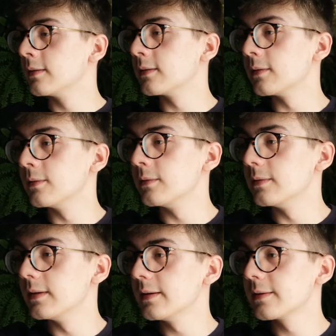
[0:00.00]
So
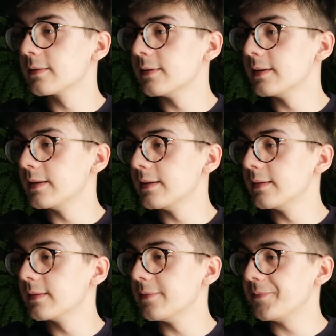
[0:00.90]
the next one
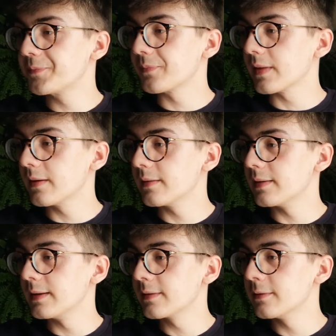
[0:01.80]
is,
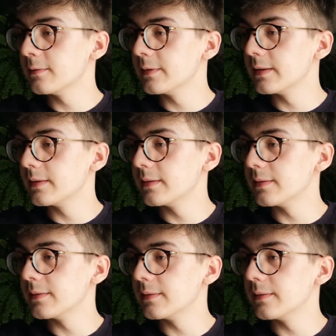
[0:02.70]
let's go with
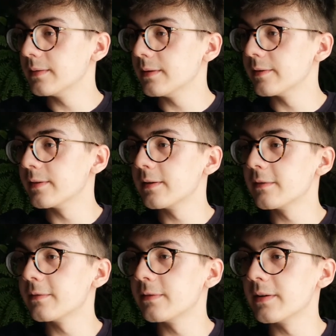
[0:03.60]
the Zara
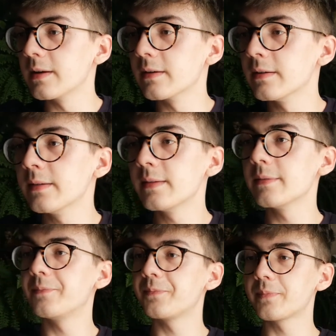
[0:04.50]
fragrance.
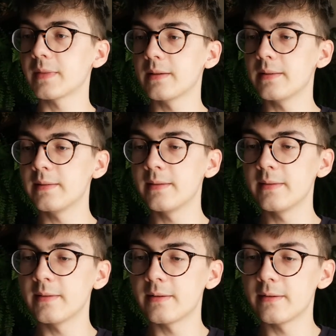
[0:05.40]
This
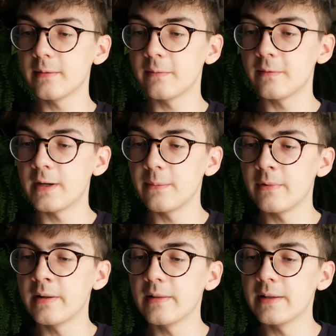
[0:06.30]
is Zara
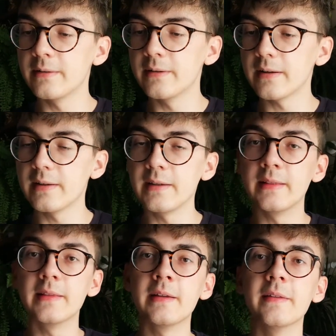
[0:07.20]
Vibrant Leather
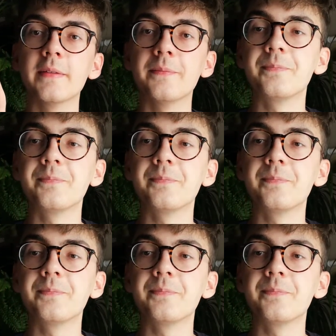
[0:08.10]
Intense.